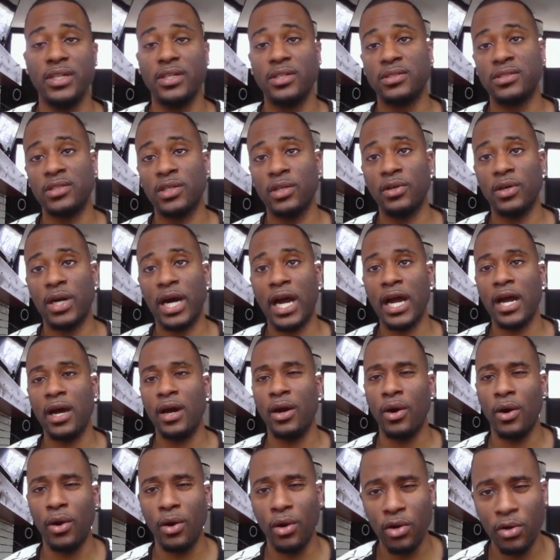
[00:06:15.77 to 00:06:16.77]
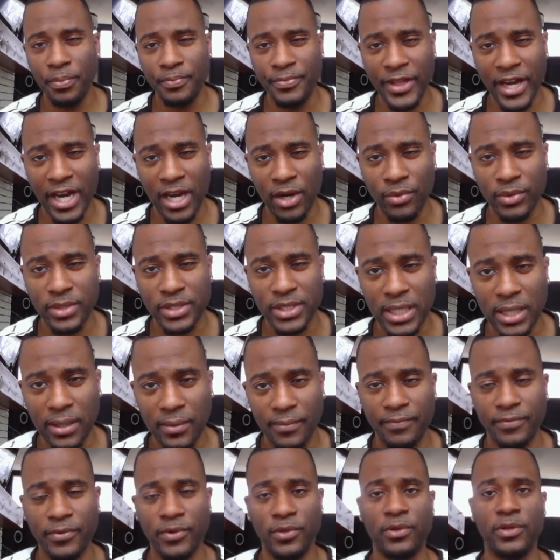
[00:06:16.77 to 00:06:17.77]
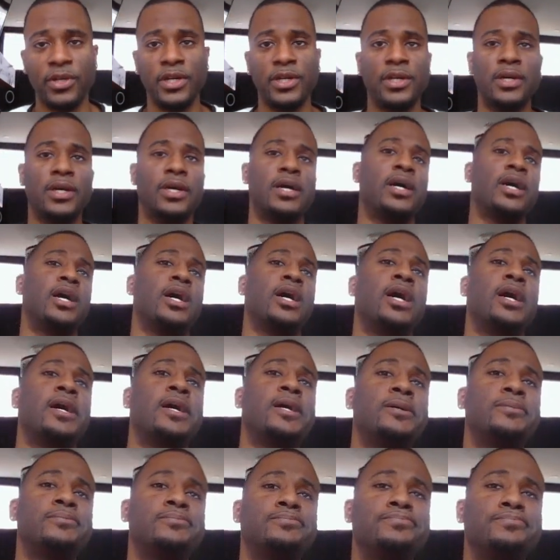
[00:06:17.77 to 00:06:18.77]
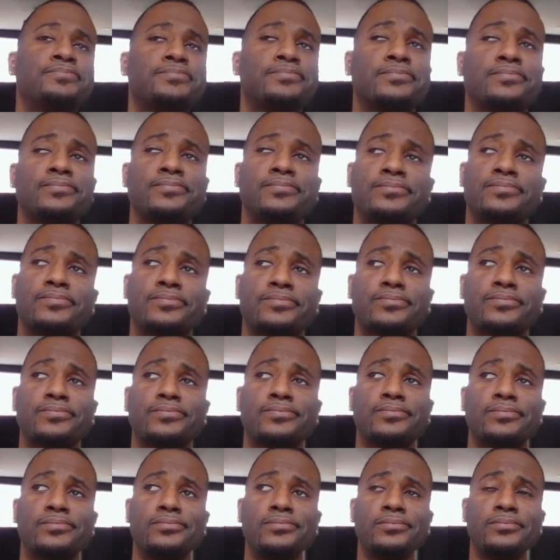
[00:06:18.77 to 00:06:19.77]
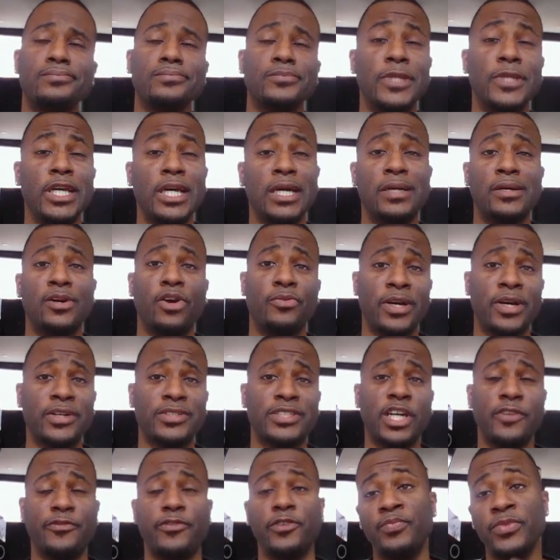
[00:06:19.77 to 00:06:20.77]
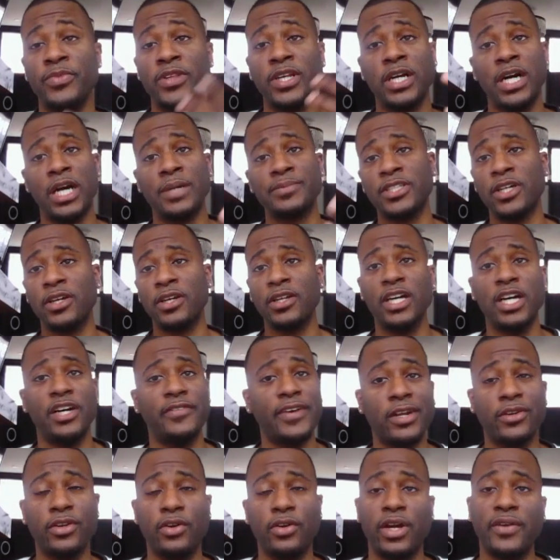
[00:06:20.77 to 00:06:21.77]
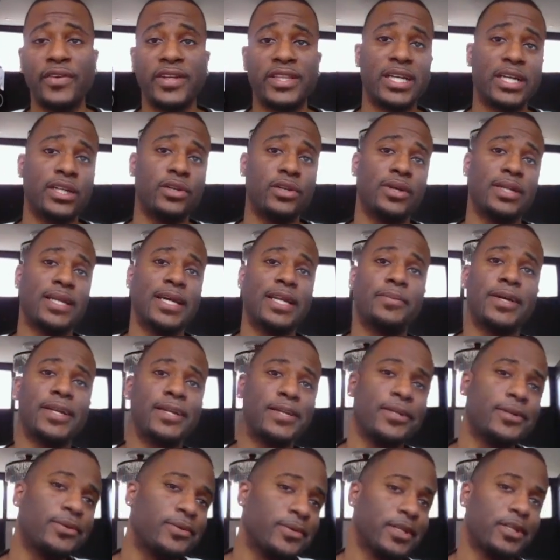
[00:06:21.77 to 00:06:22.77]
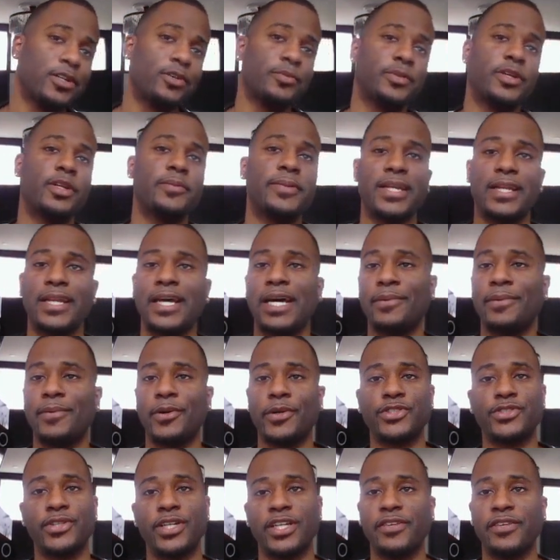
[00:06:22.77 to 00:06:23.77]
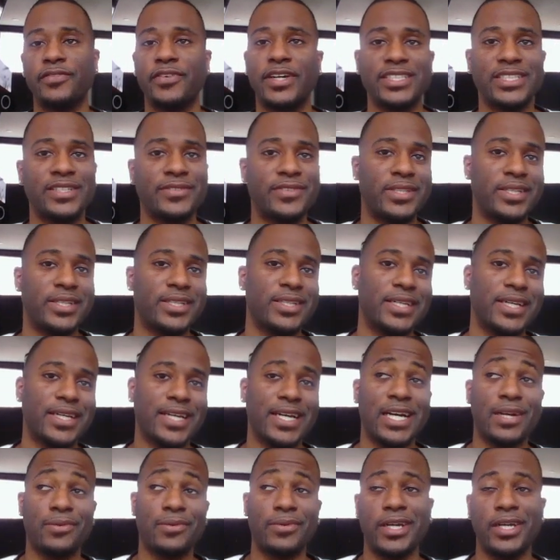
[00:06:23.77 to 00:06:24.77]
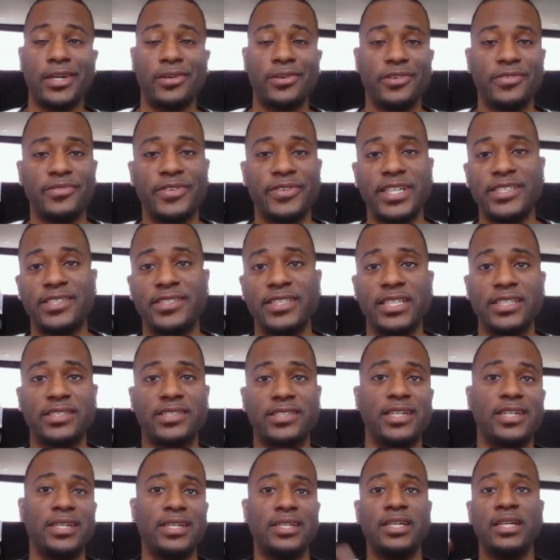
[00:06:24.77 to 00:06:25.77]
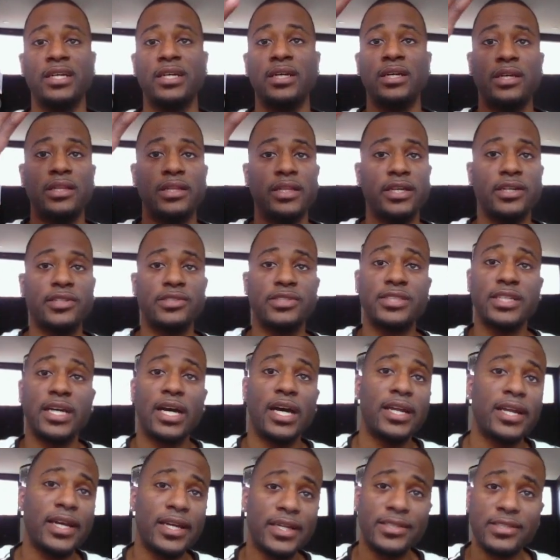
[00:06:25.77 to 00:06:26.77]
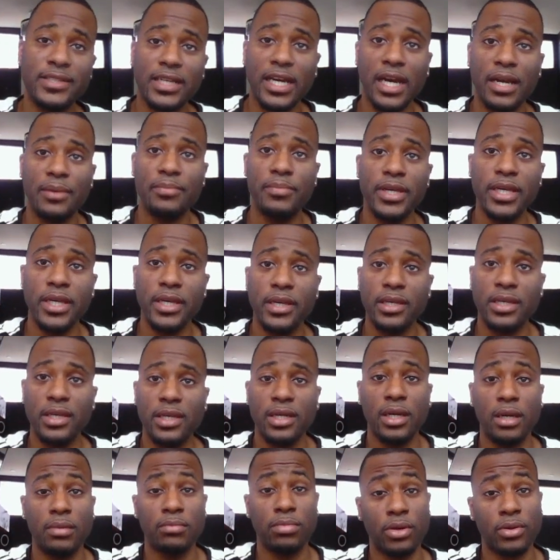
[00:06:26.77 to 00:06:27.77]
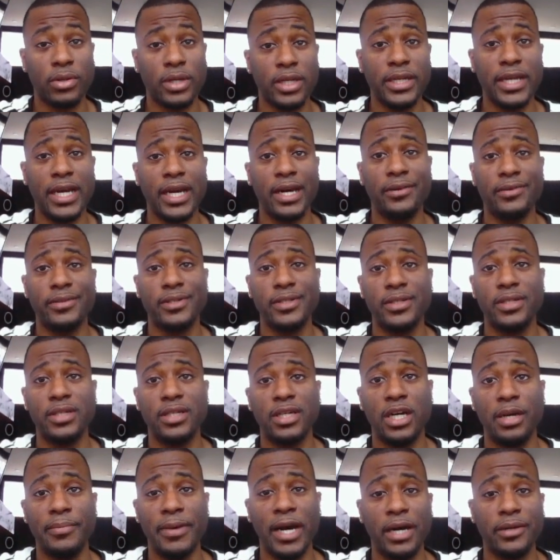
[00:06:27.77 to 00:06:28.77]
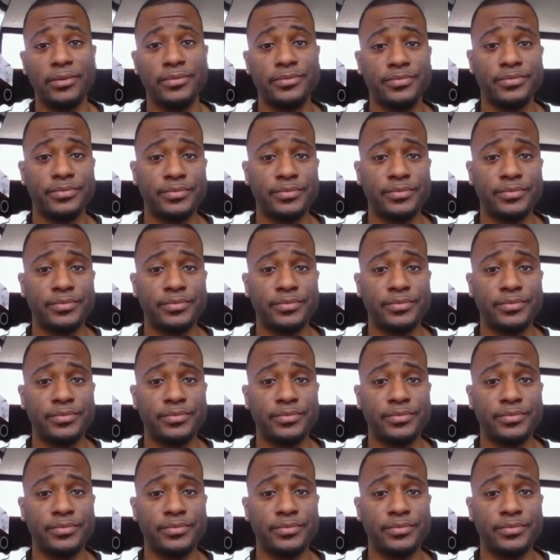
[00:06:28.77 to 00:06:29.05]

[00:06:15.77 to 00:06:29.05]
So I hope that was helpful. Hope that was helpful. I'm Sirr Love. I don't know everything. I know a lot about a little and a little bit about a lot. I'm always trying to give you guys everything that I got right here on Phase 6, and there's side A, side B broken down. I'm out.